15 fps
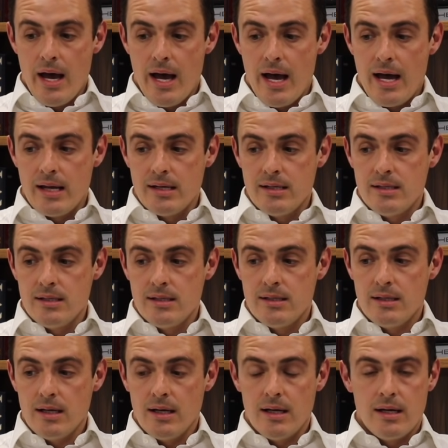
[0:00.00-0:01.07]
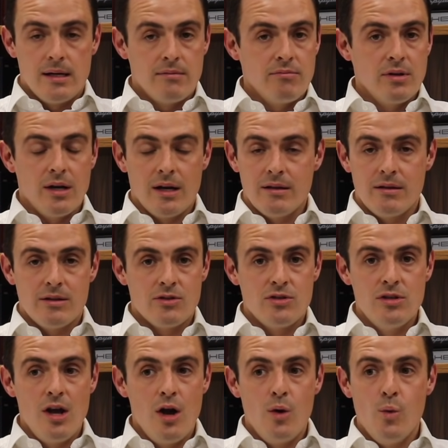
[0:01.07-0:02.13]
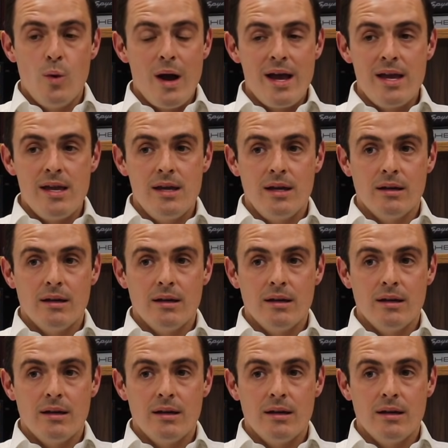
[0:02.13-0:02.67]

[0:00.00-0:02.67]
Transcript: and there's no way